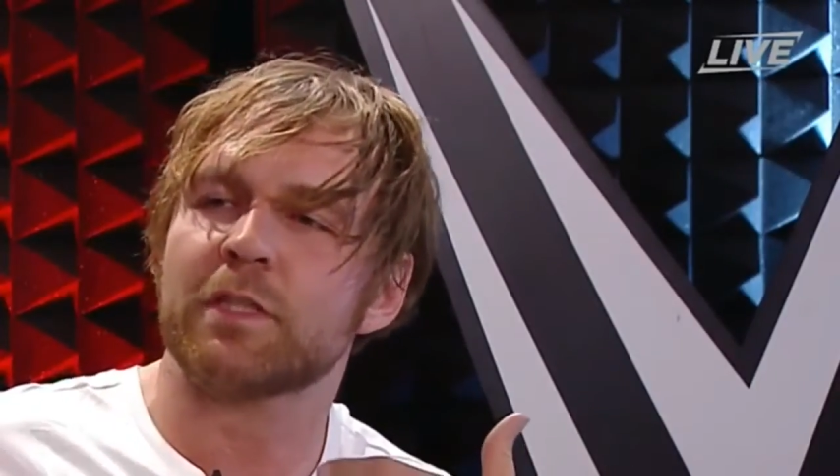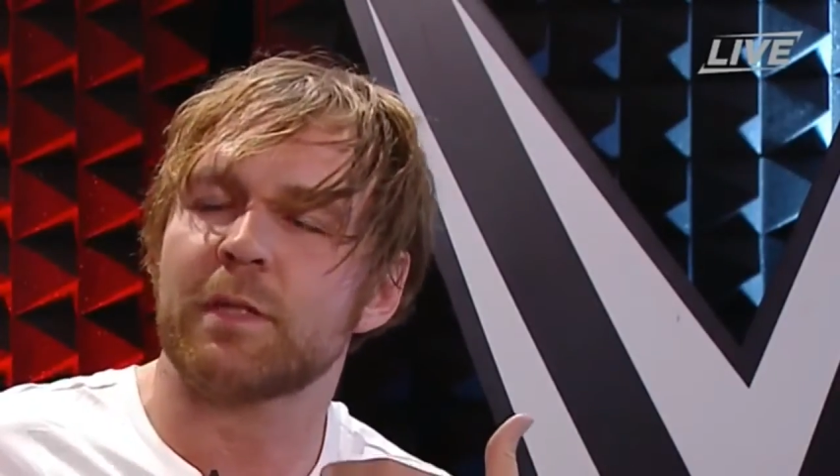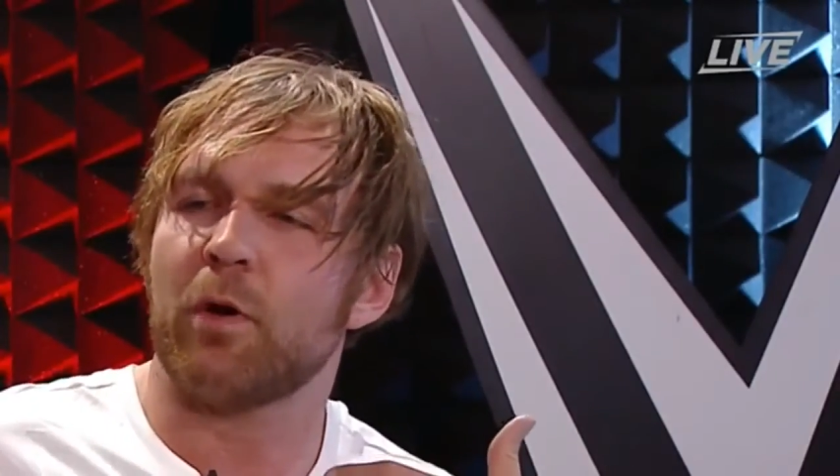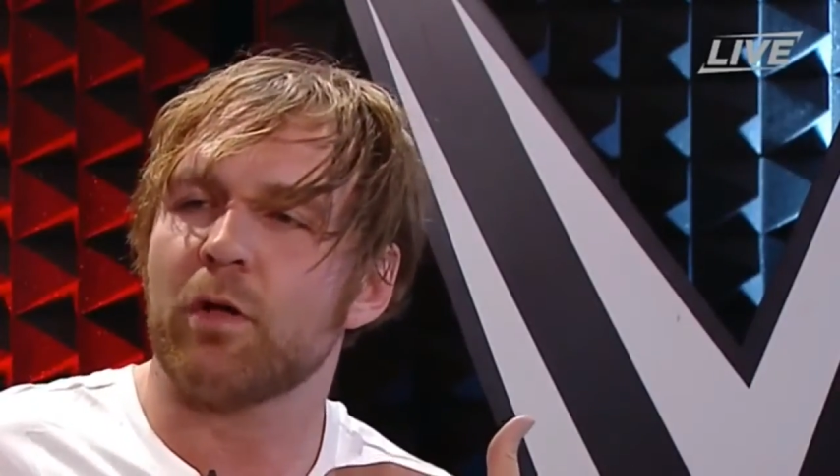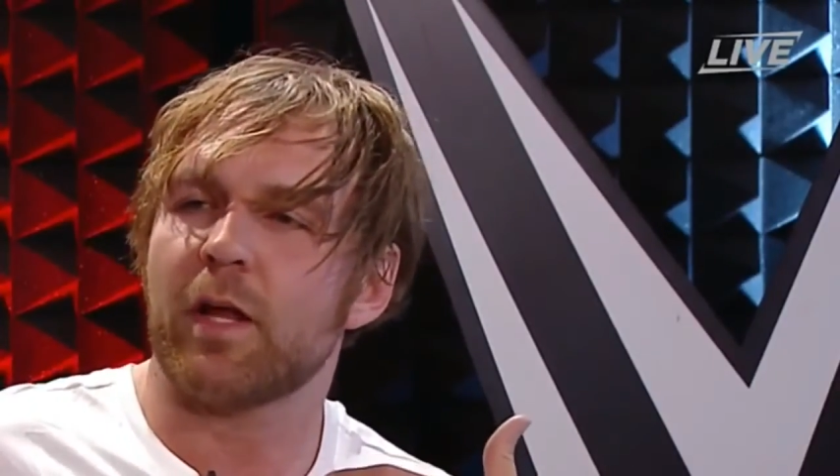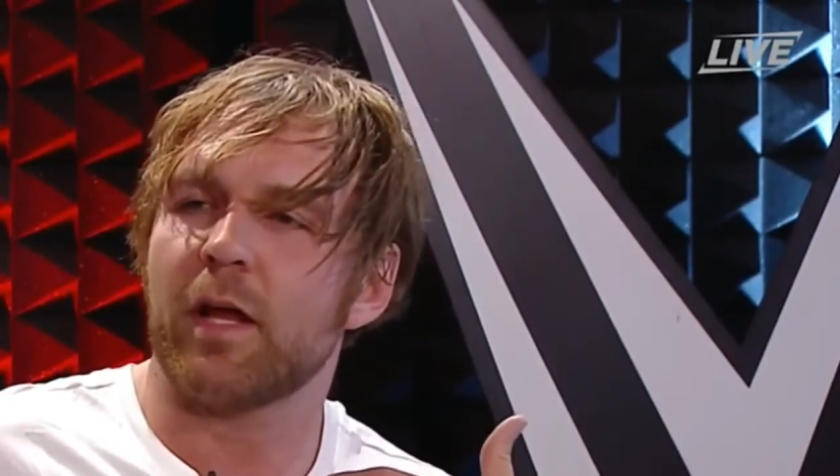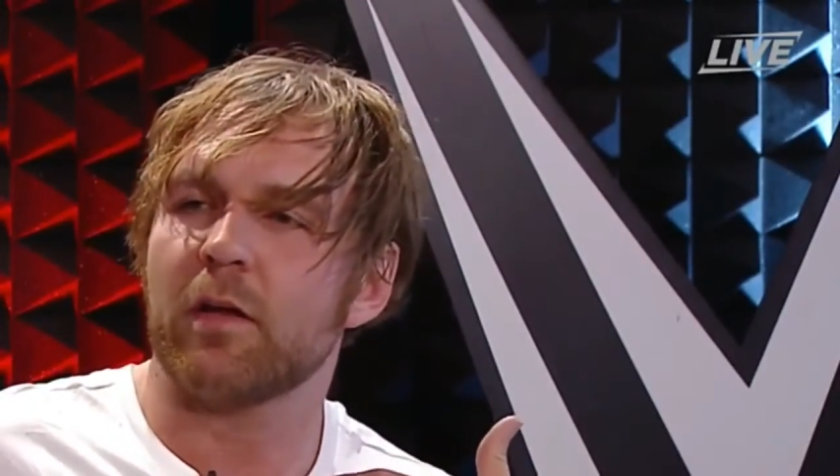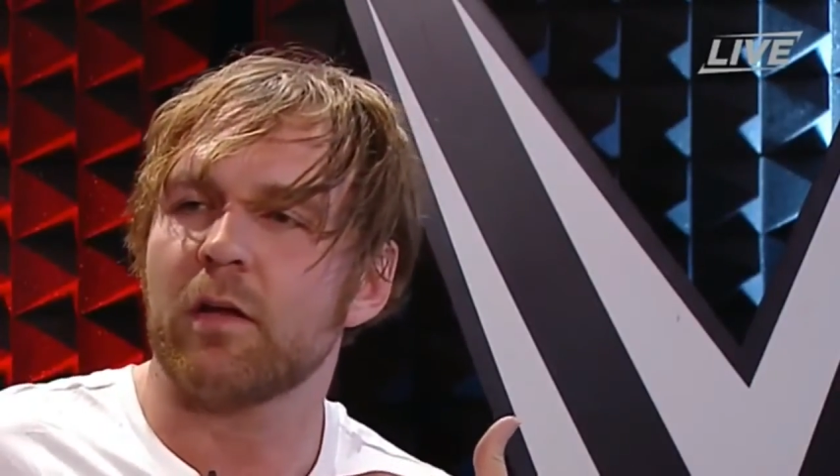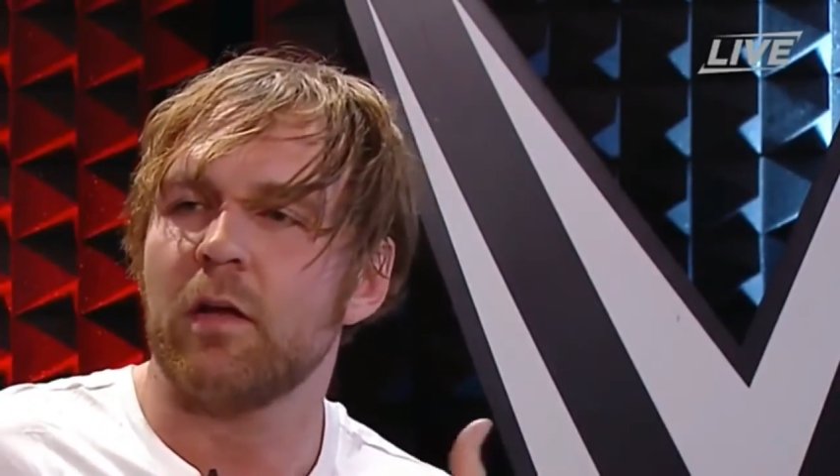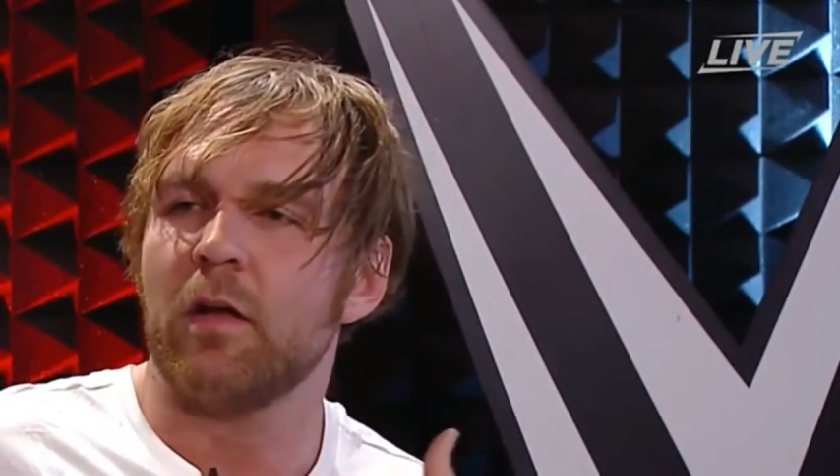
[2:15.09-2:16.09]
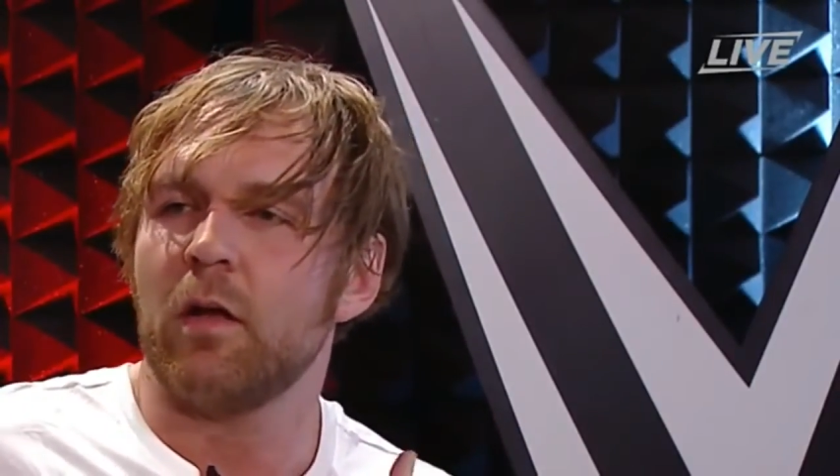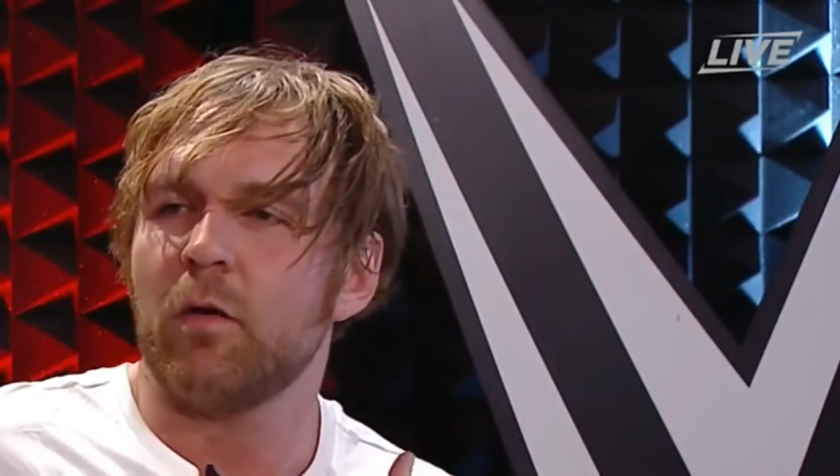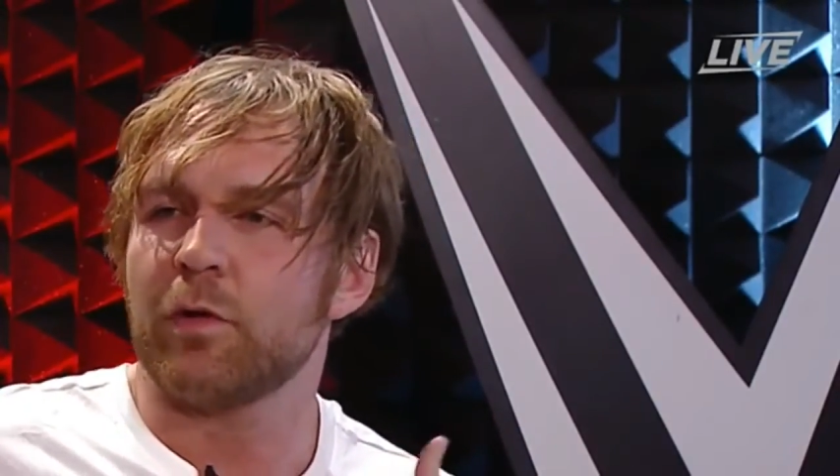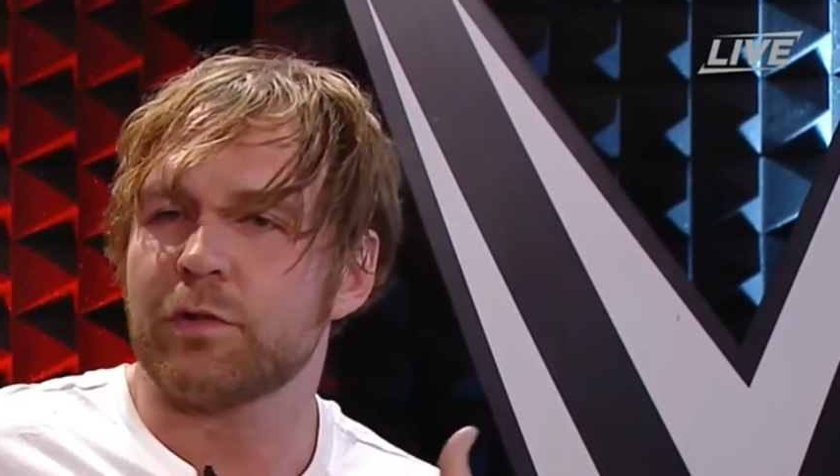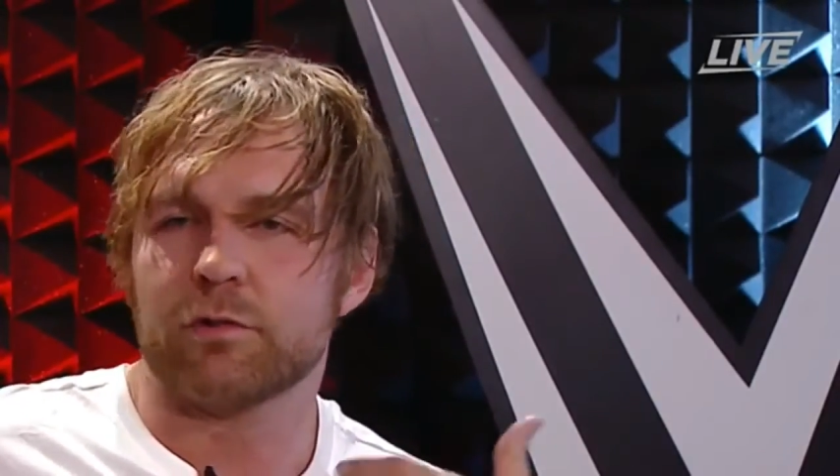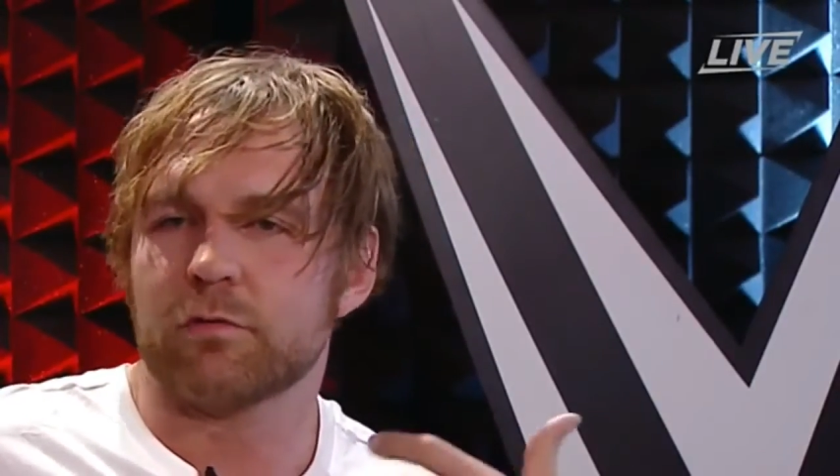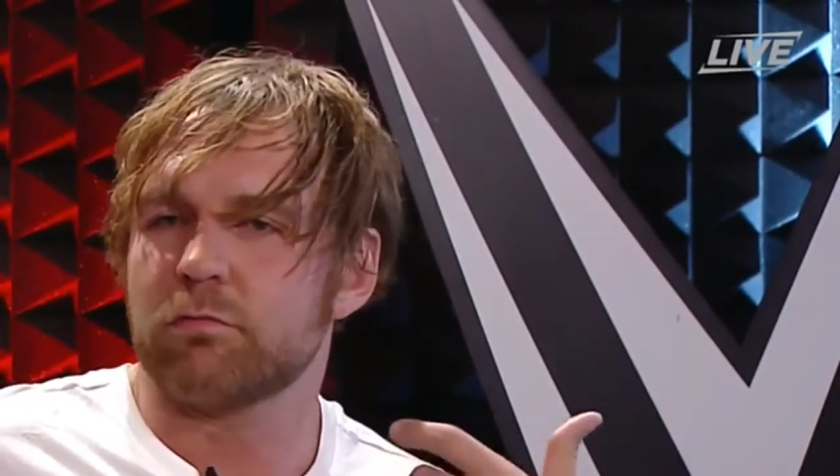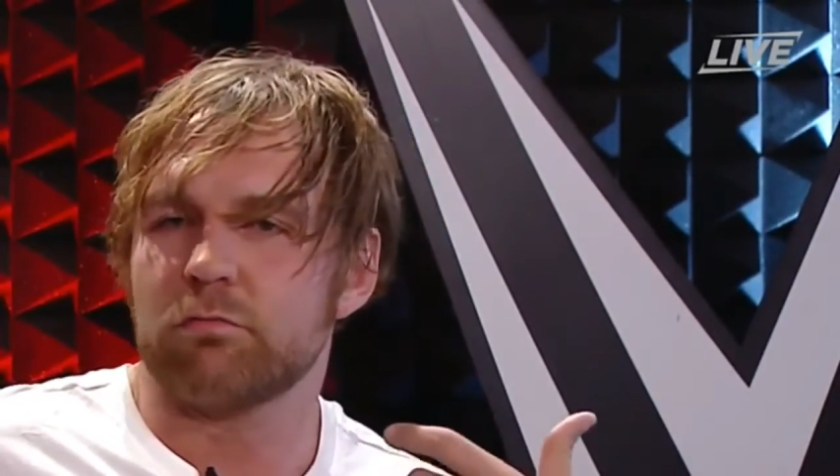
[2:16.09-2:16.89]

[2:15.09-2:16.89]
day, which